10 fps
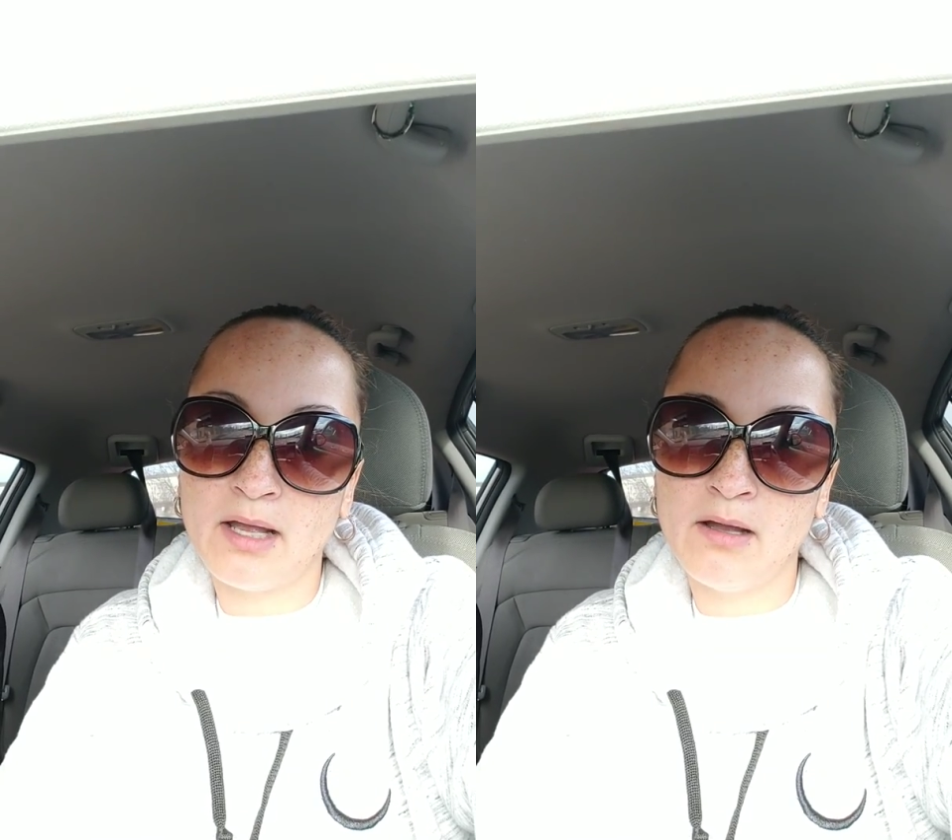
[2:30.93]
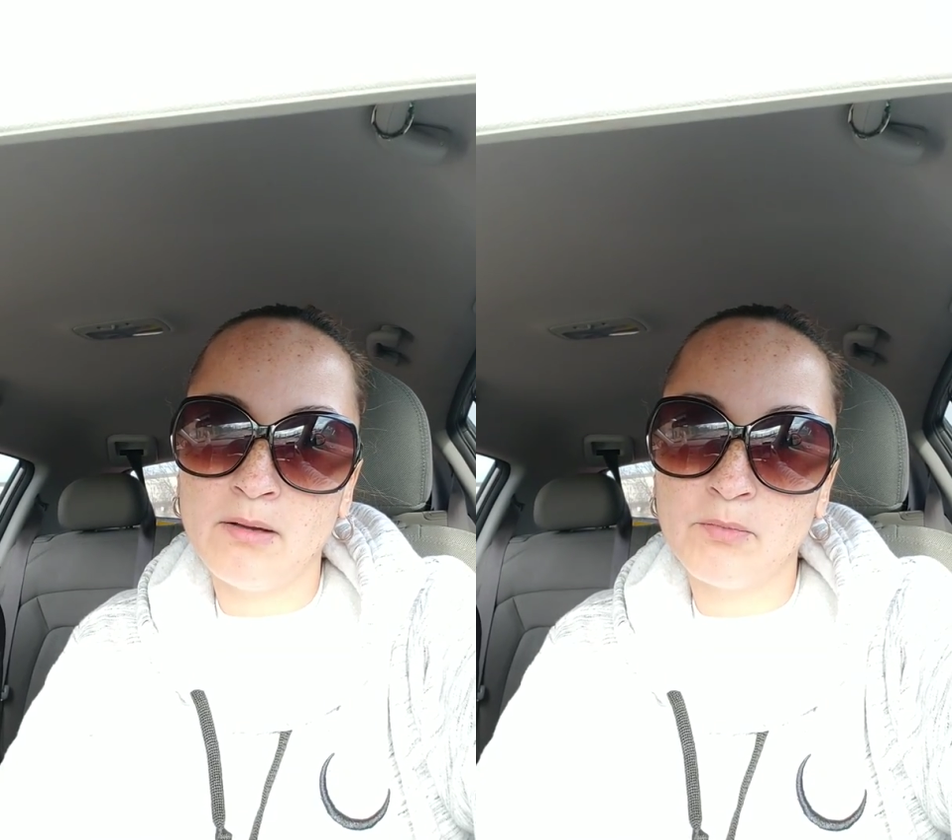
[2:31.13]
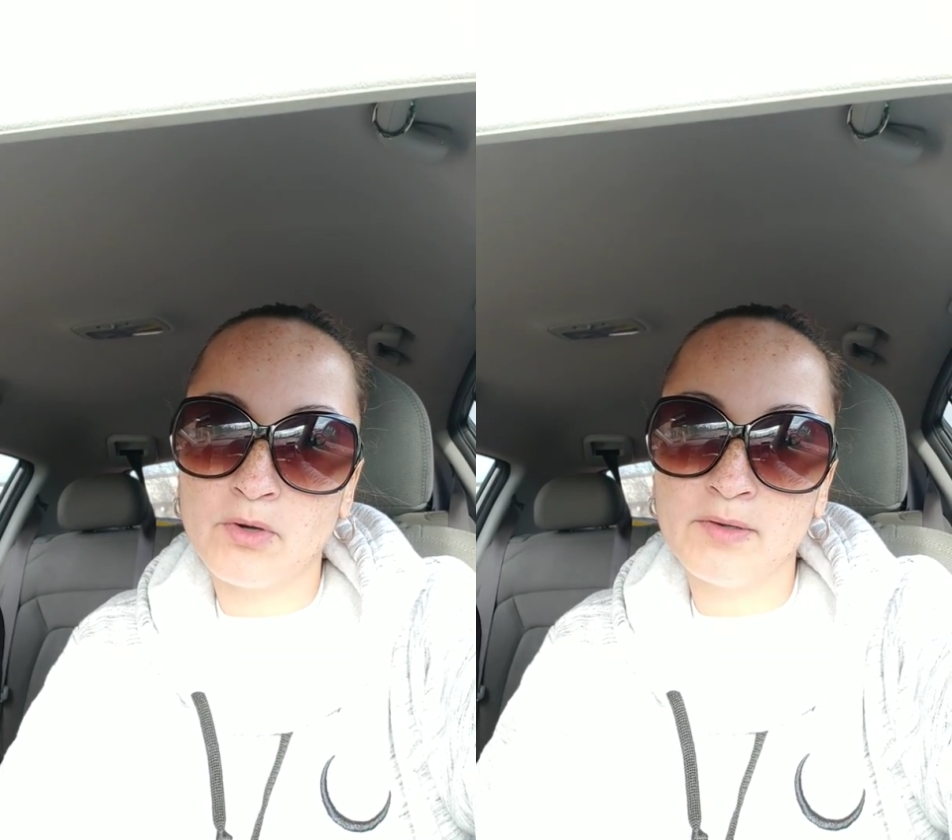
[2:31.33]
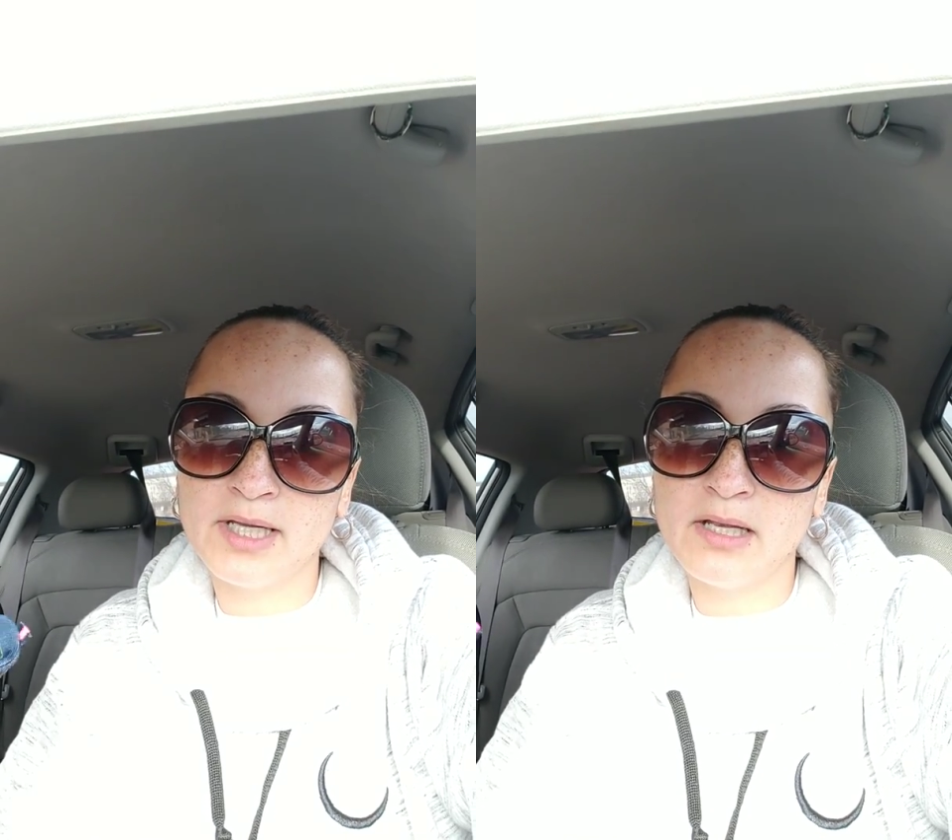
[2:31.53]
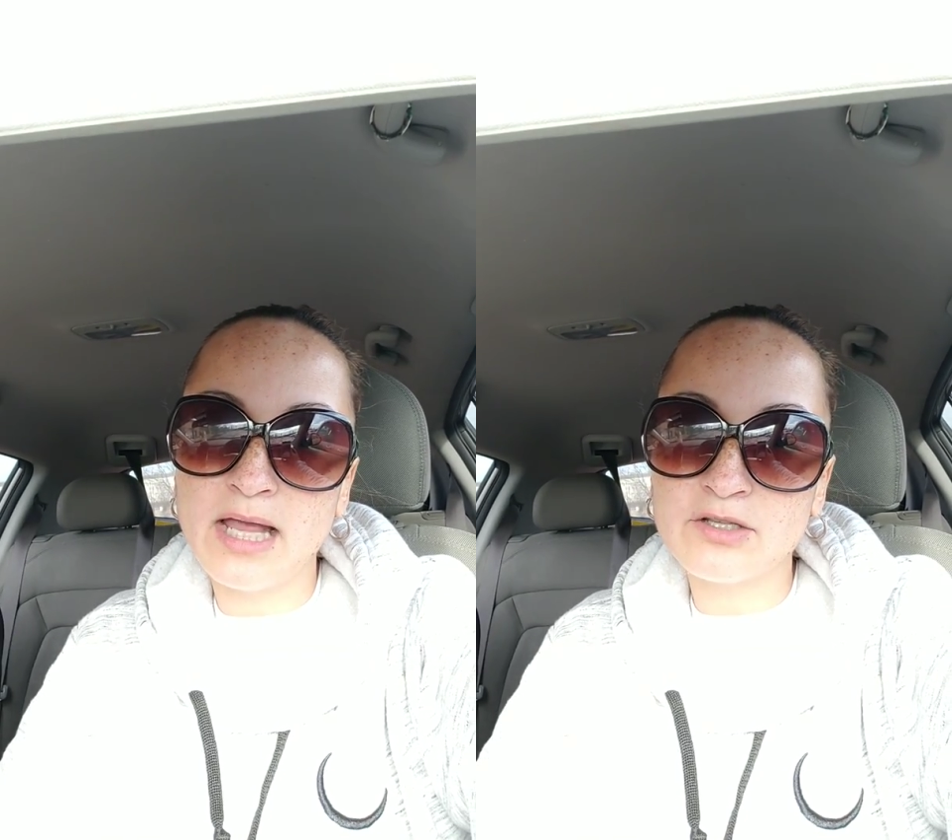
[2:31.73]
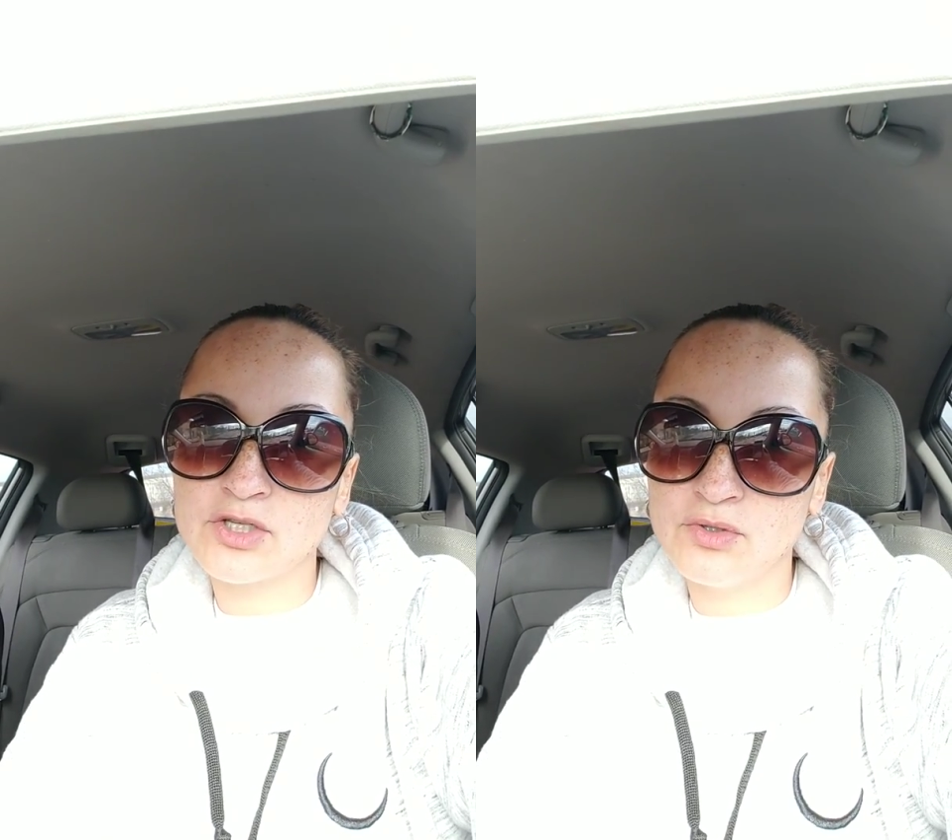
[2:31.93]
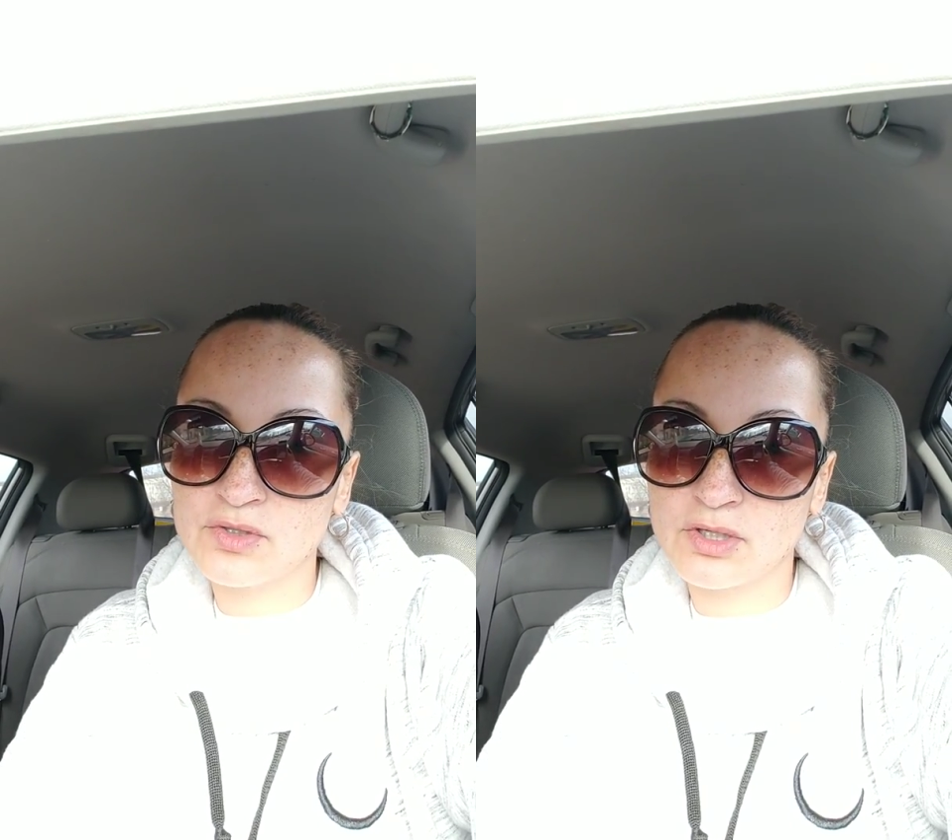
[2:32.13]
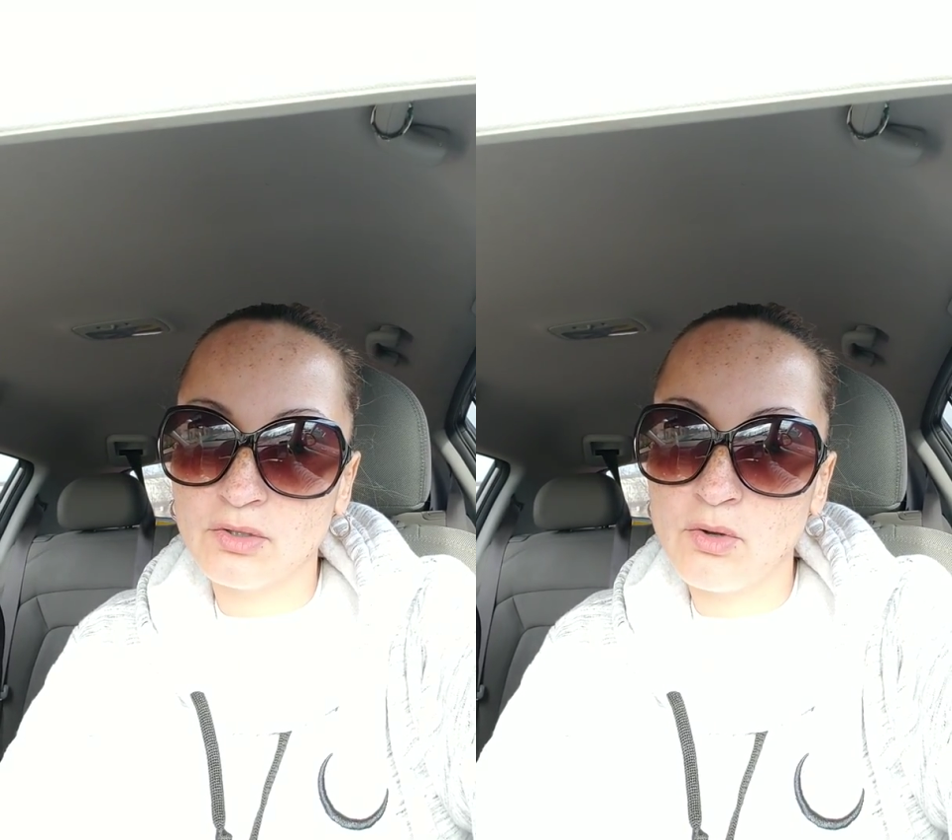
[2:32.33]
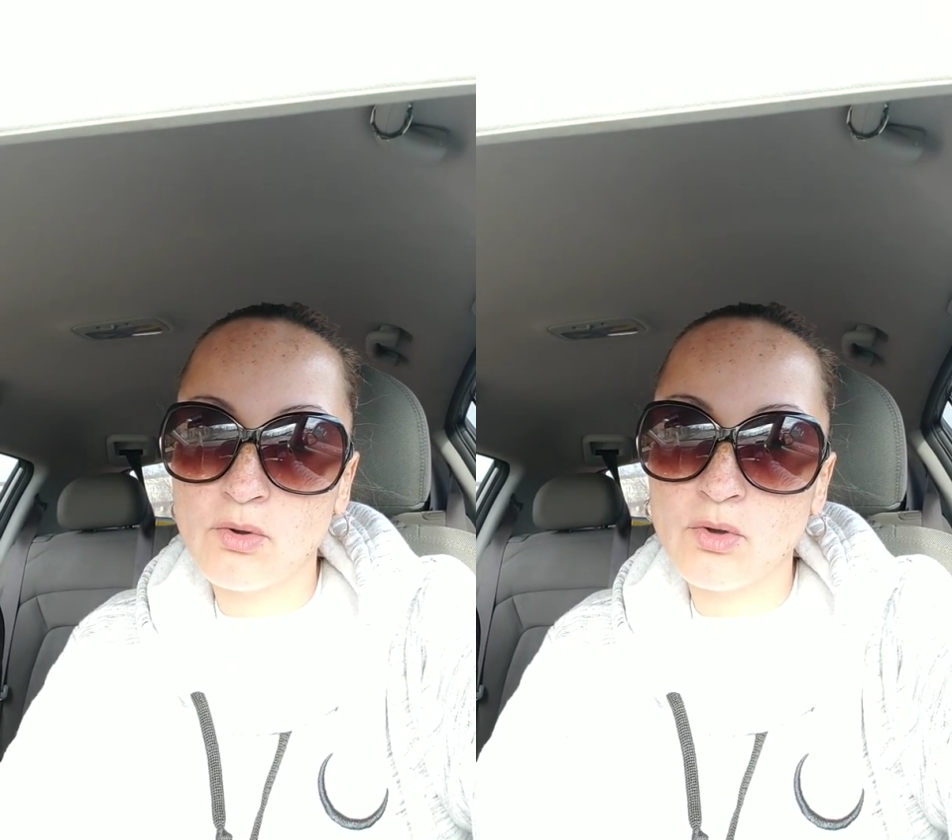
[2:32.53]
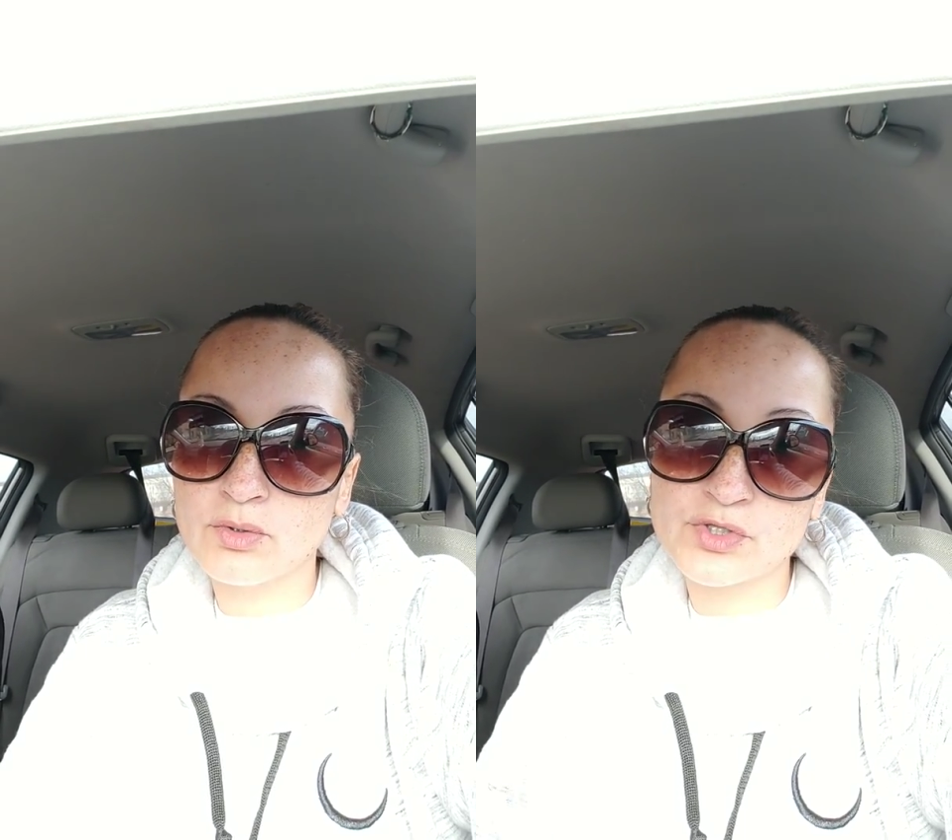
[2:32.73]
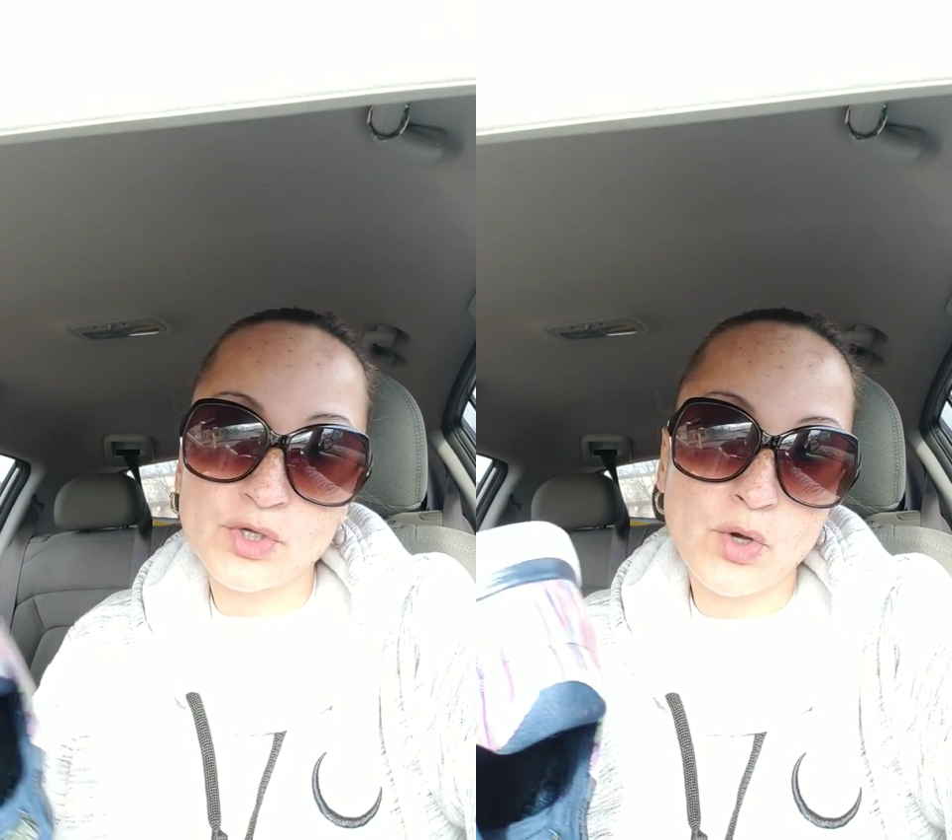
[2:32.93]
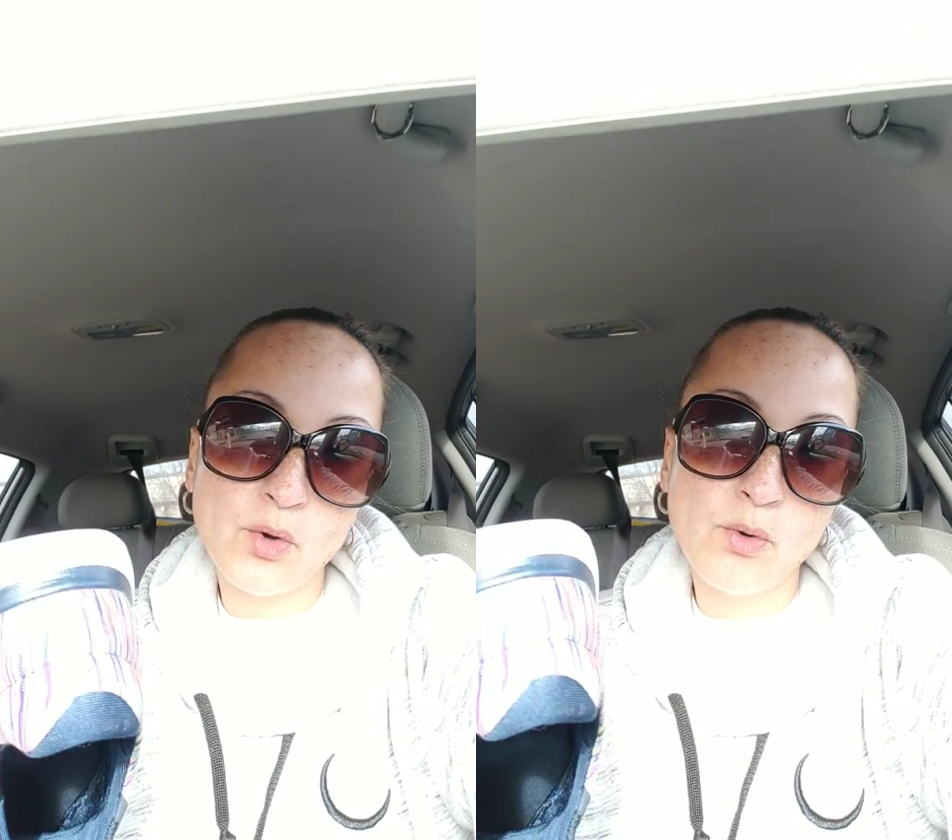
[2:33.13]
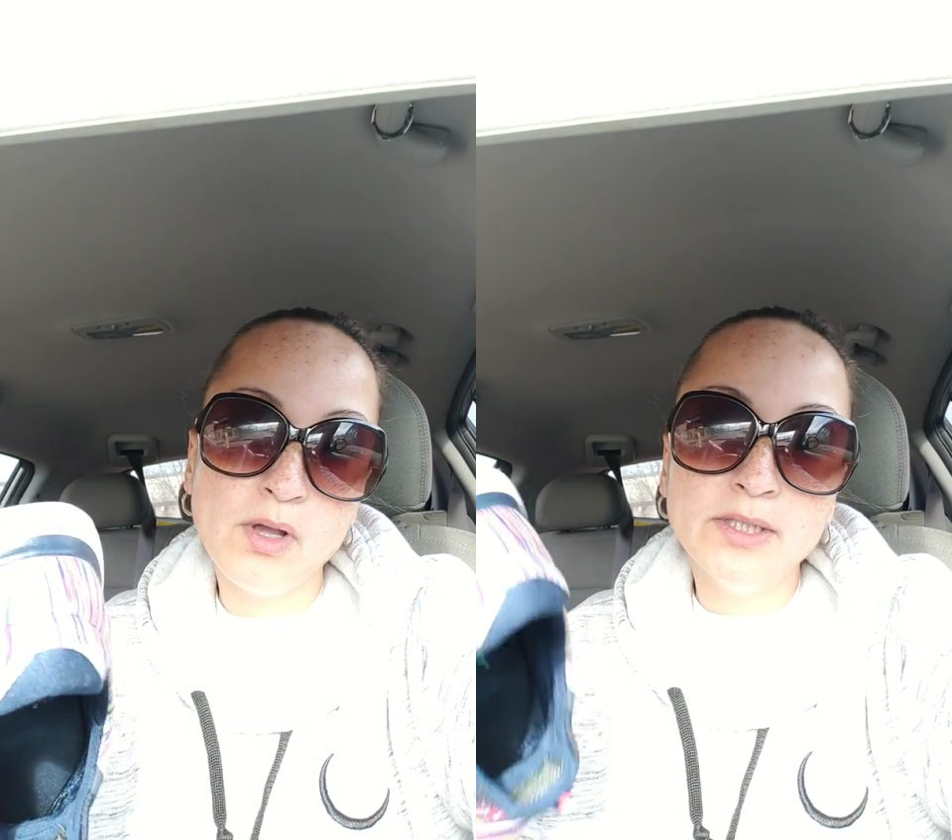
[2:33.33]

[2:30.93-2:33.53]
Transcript: we're only allowed to use their logo, so